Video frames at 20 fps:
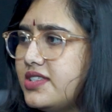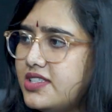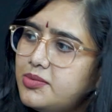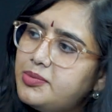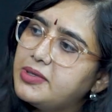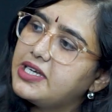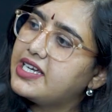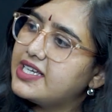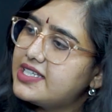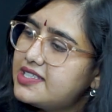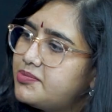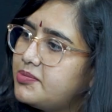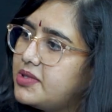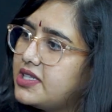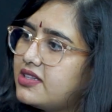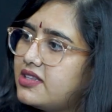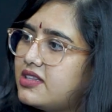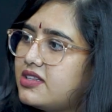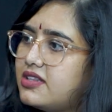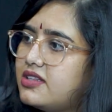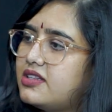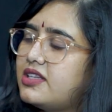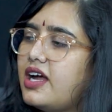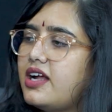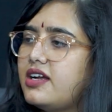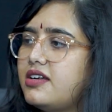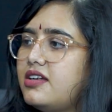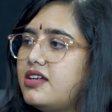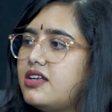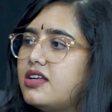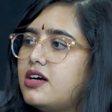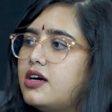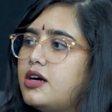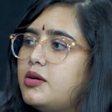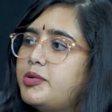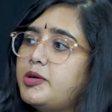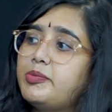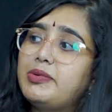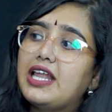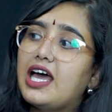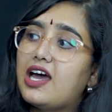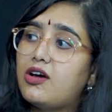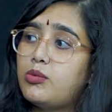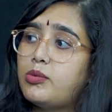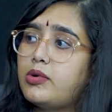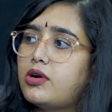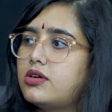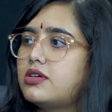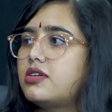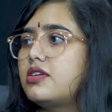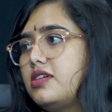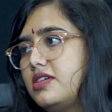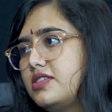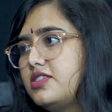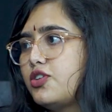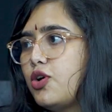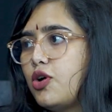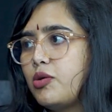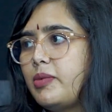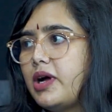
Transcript: the biggest myth that people have about stock